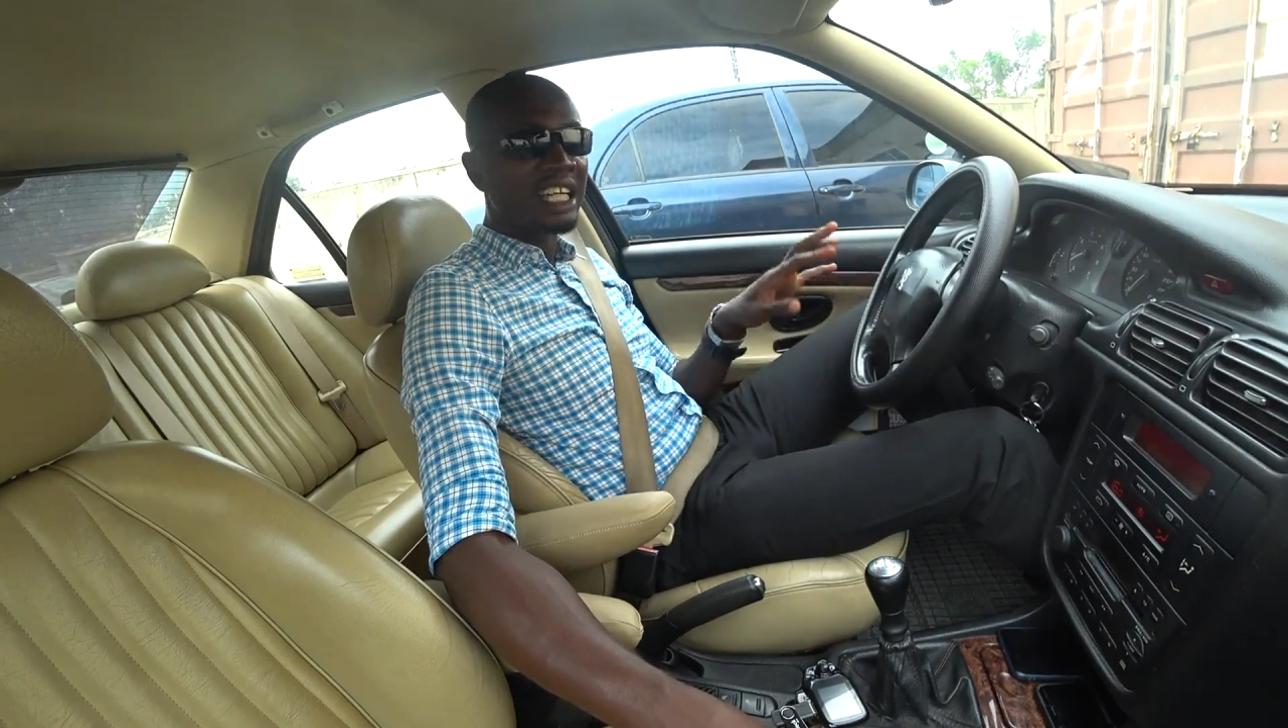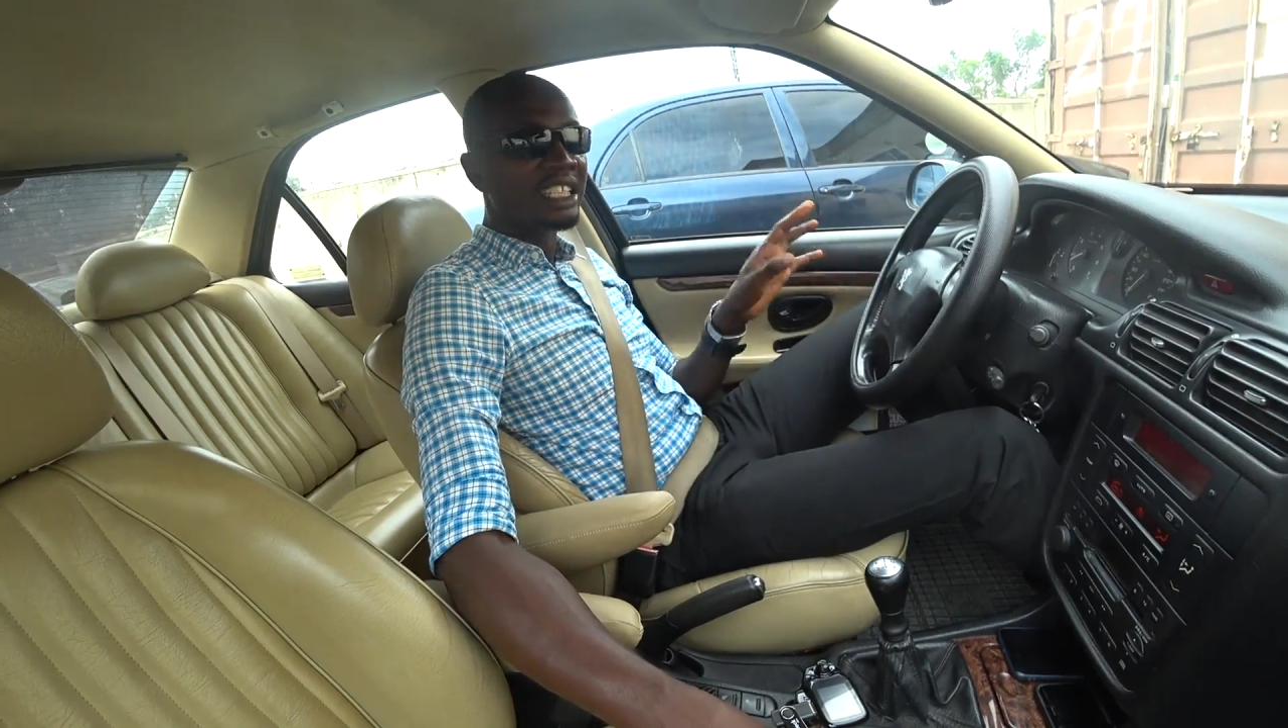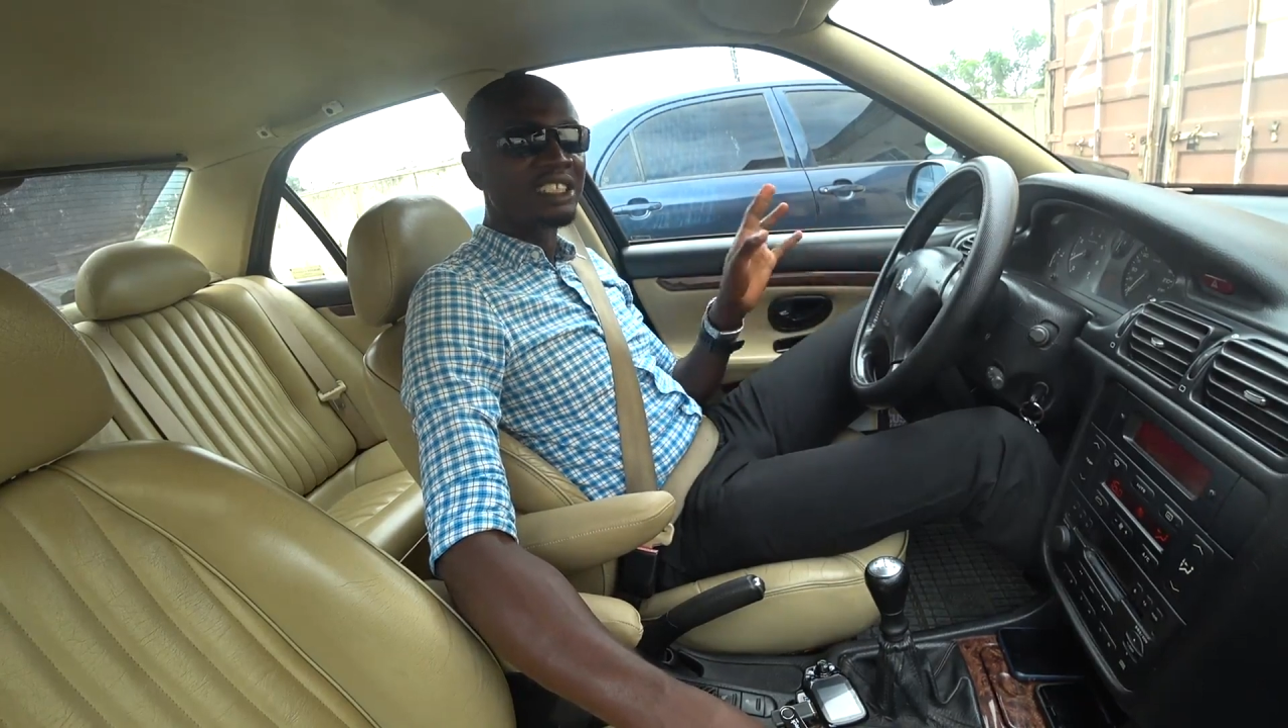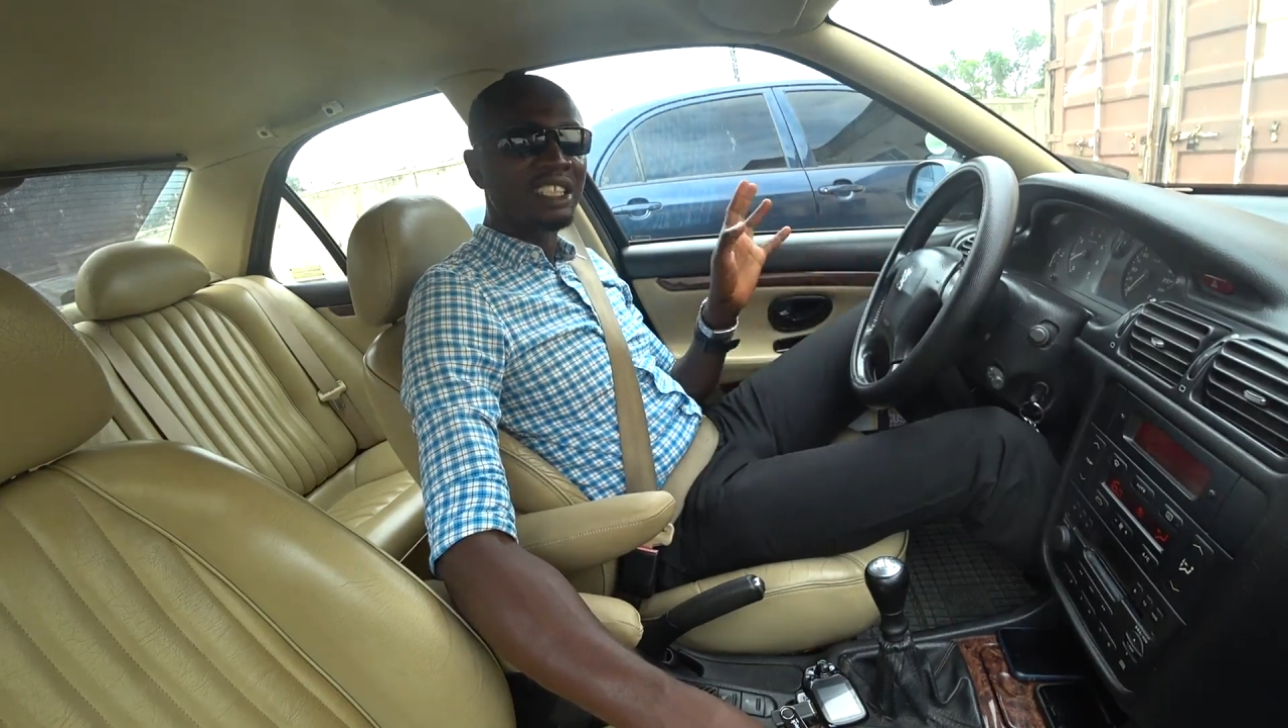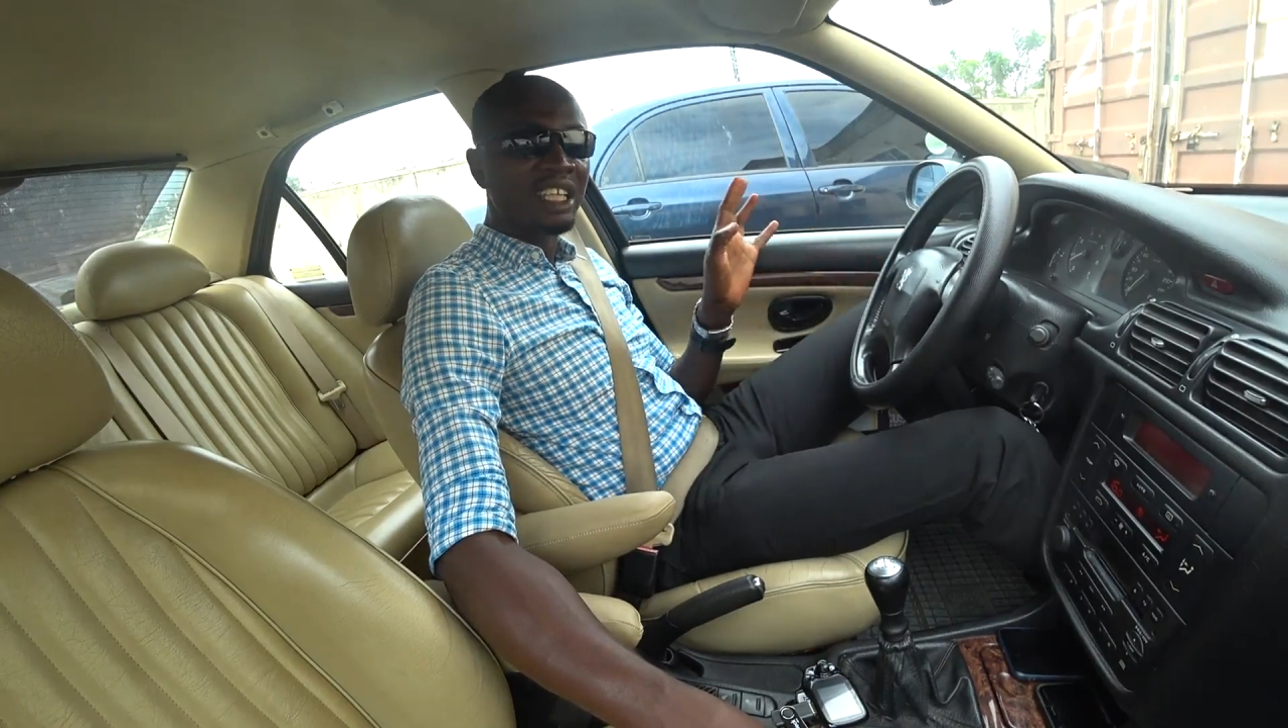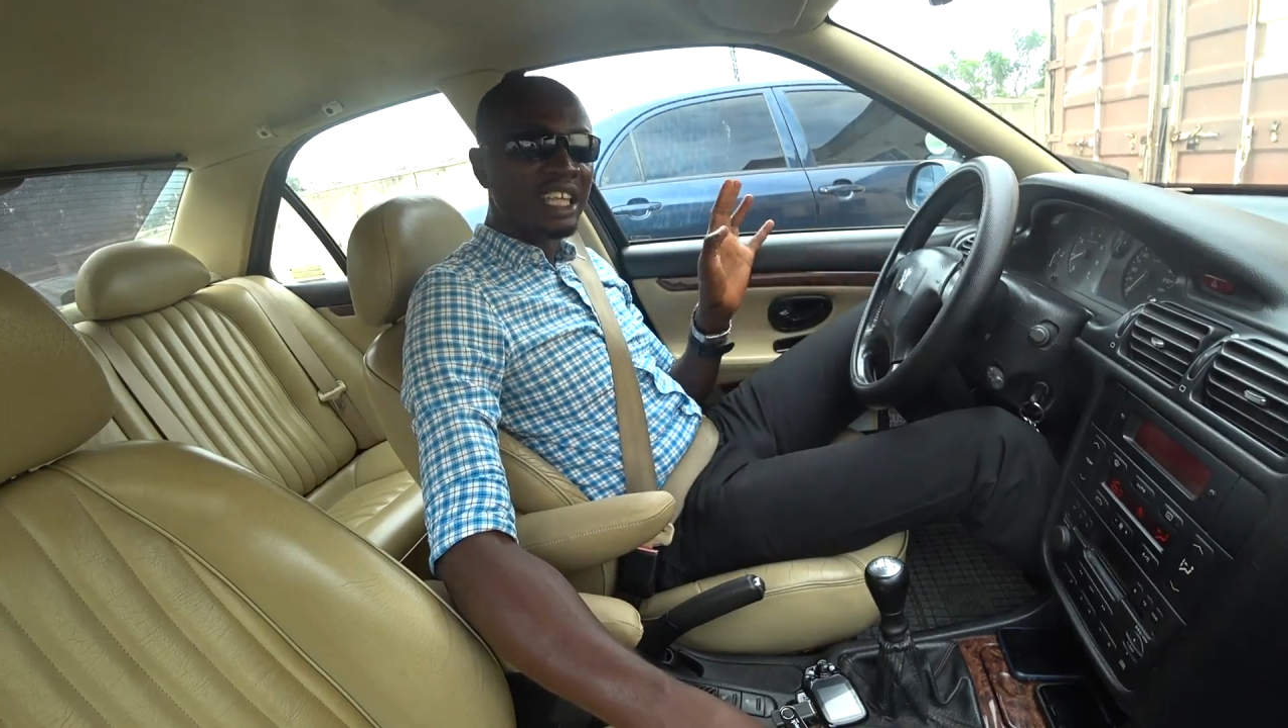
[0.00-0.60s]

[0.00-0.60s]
that is a